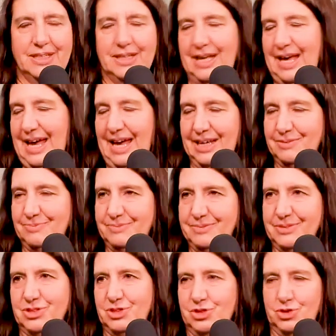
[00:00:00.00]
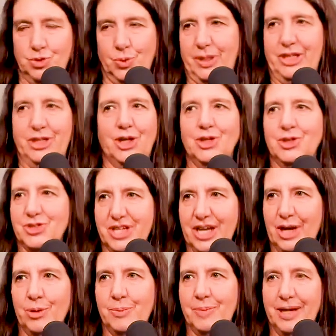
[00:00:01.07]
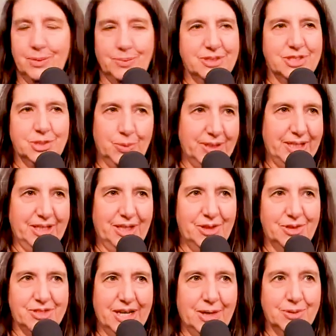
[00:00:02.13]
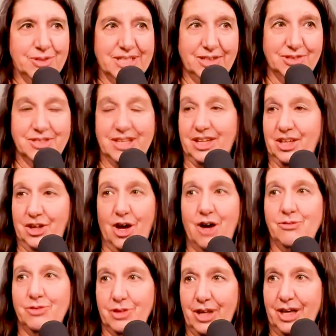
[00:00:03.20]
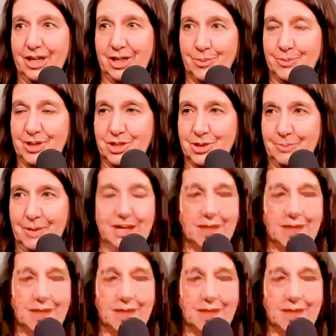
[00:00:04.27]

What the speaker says: at $20 an hour pay, which $20 an hour sounds like an awful lot compared to my